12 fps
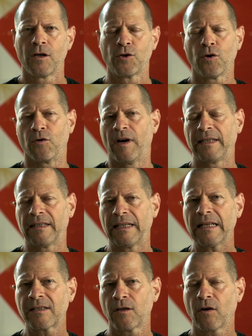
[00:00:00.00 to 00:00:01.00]
Sure. And
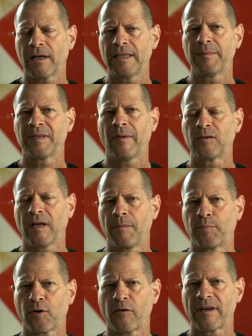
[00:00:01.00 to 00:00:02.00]
let's talk a little bit about
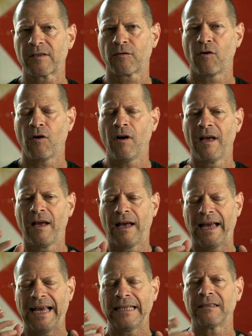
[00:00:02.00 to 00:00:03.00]
ProRes RAW
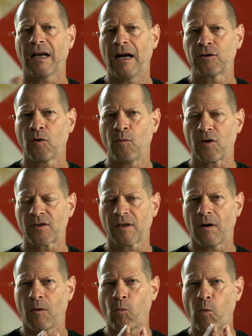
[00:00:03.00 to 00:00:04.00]
and
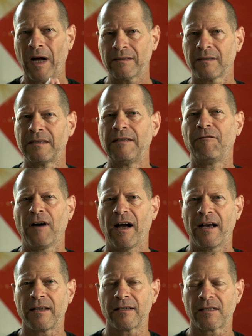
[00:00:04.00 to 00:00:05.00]
Atomos. What
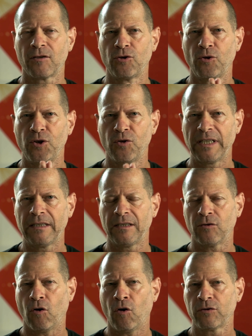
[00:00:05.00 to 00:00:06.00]
device do you
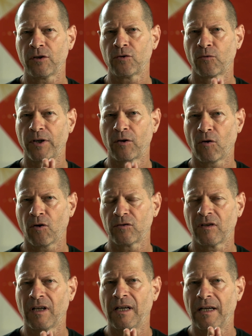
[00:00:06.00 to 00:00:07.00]
need in order to
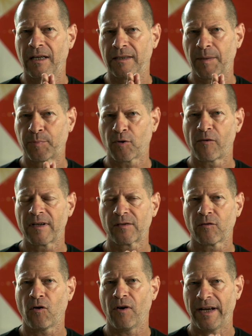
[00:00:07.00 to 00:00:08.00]
record the
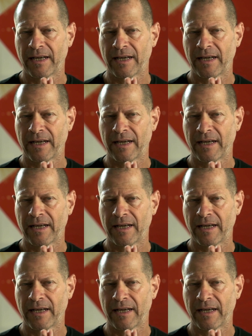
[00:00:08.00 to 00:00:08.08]
ProRes RAW